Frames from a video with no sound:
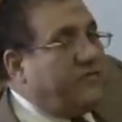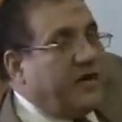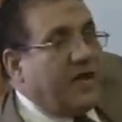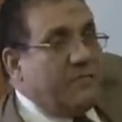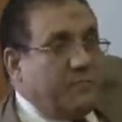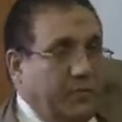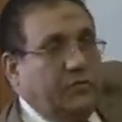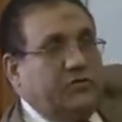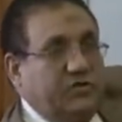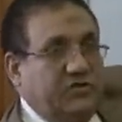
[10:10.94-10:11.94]
very
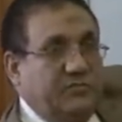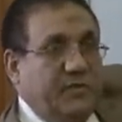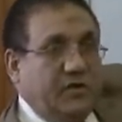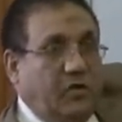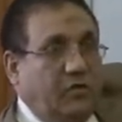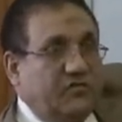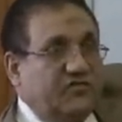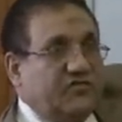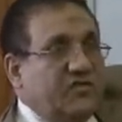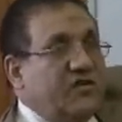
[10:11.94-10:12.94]
important
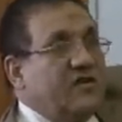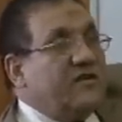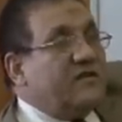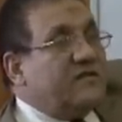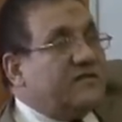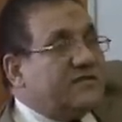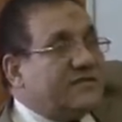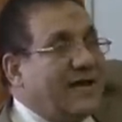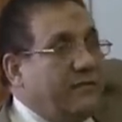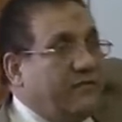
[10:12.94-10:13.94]
because
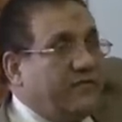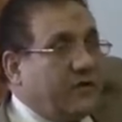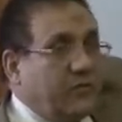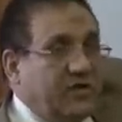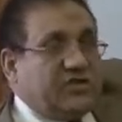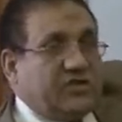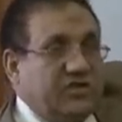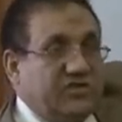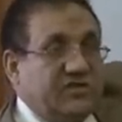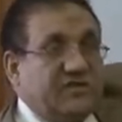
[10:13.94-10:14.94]
some of the
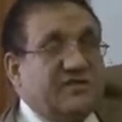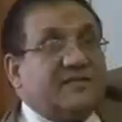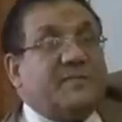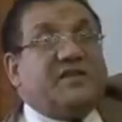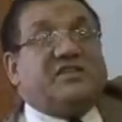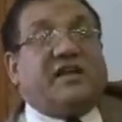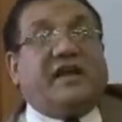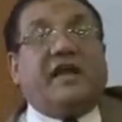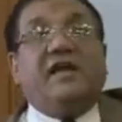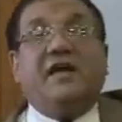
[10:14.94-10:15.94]
questions,
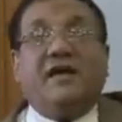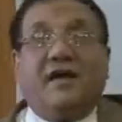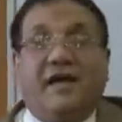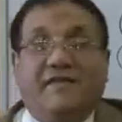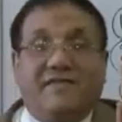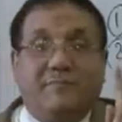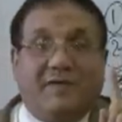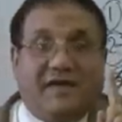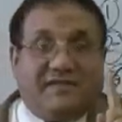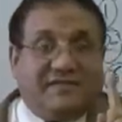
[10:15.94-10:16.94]
especially in the
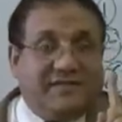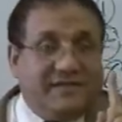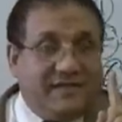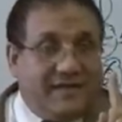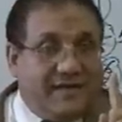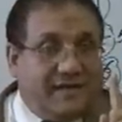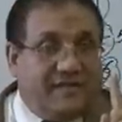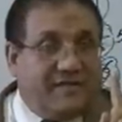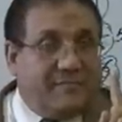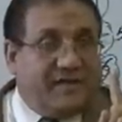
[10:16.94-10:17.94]
mid-year,
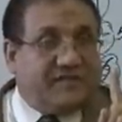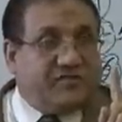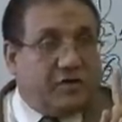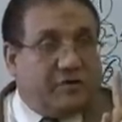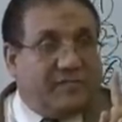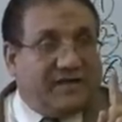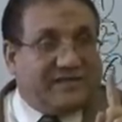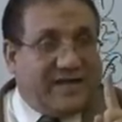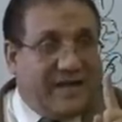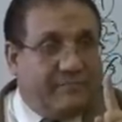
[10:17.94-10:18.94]
in the midterm
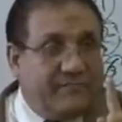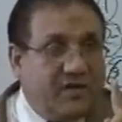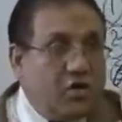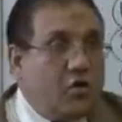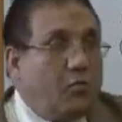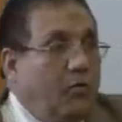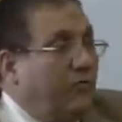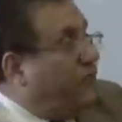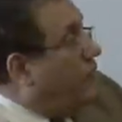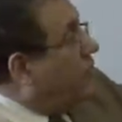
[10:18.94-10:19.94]
exam,
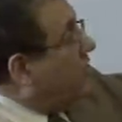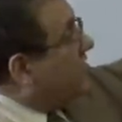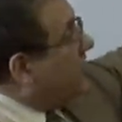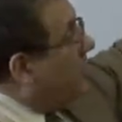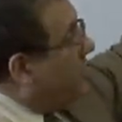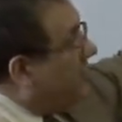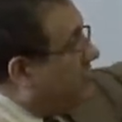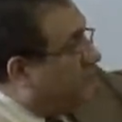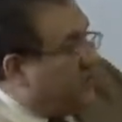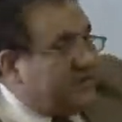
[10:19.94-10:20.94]
will focus on the
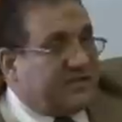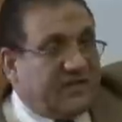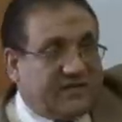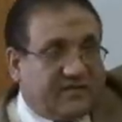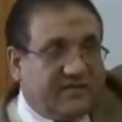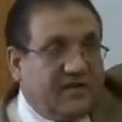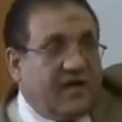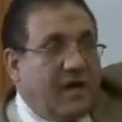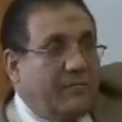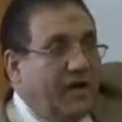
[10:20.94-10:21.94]
differences
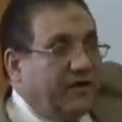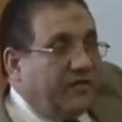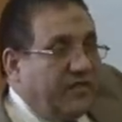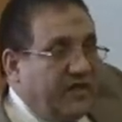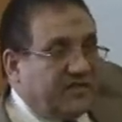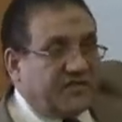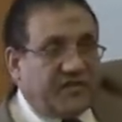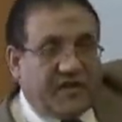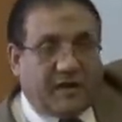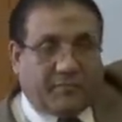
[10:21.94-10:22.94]
among these
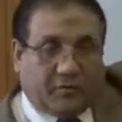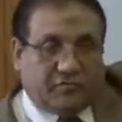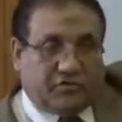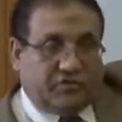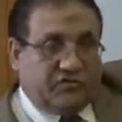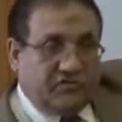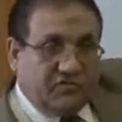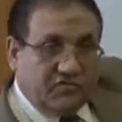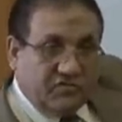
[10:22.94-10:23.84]
three approaches.